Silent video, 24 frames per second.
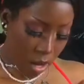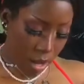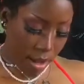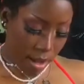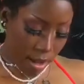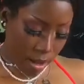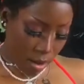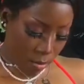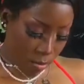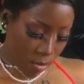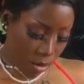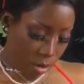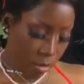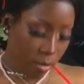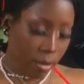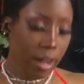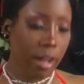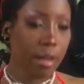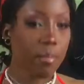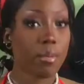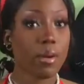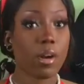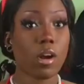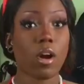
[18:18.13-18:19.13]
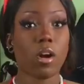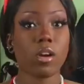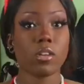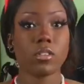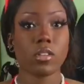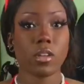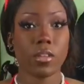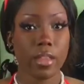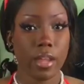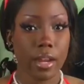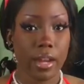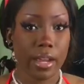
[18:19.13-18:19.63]
regret, but also that
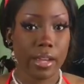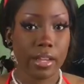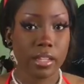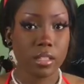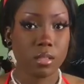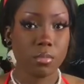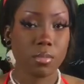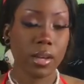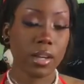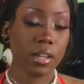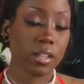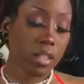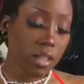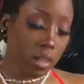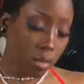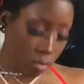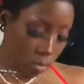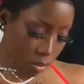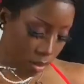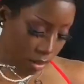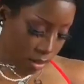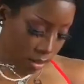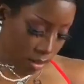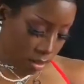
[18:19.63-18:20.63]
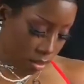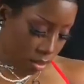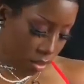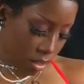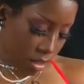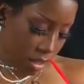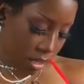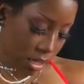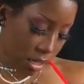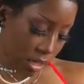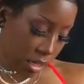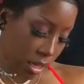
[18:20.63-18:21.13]
I expected, was
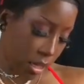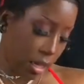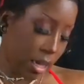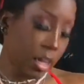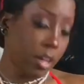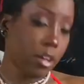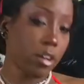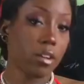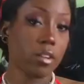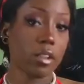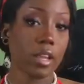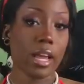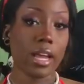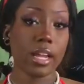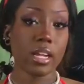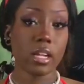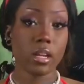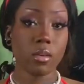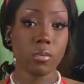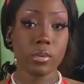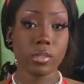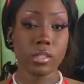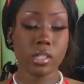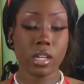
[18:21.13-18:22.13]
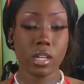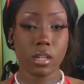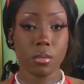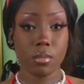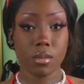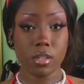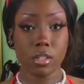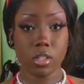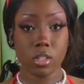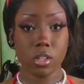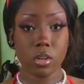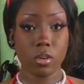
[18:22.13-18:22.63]
the inner lining was going to be
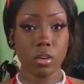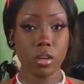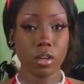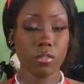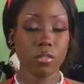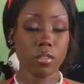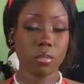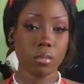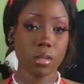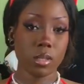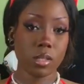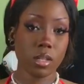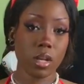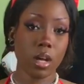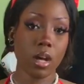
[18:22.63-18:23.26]
showing from the top.